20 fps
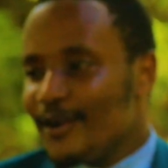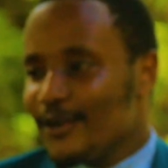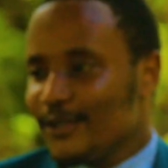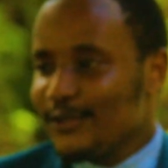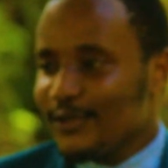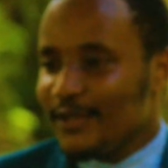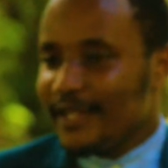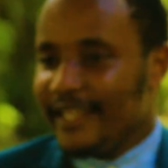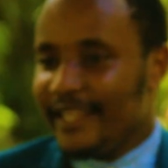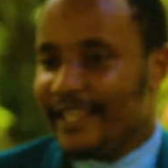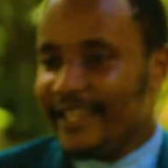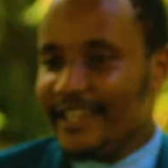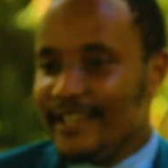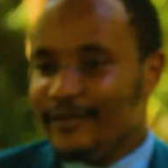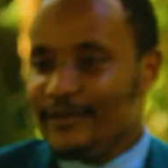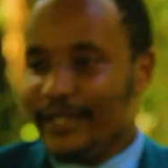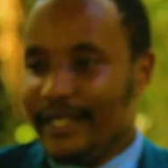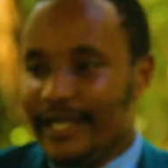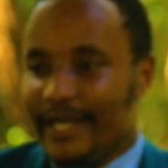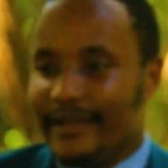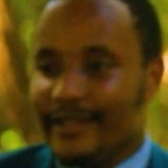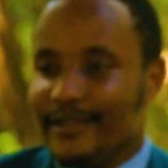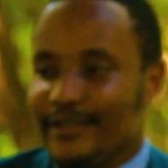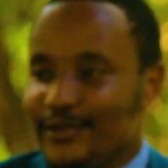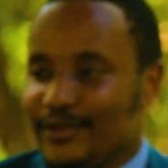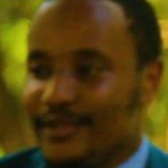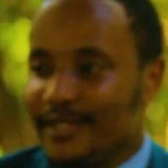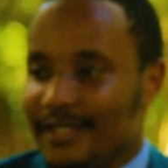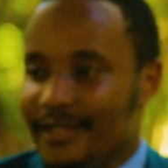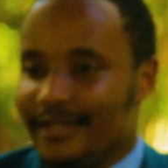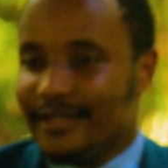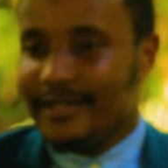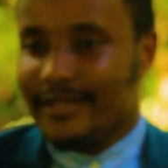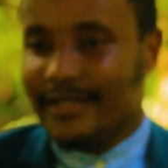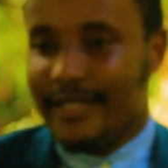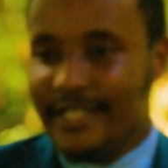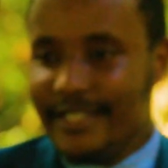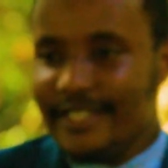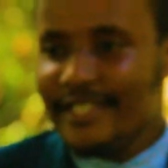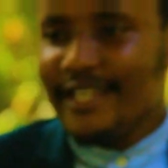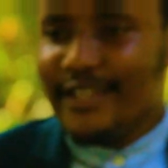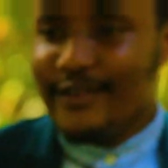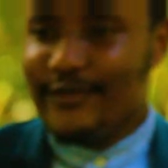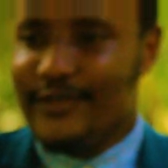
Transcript: Also, again, we're getting to see that each and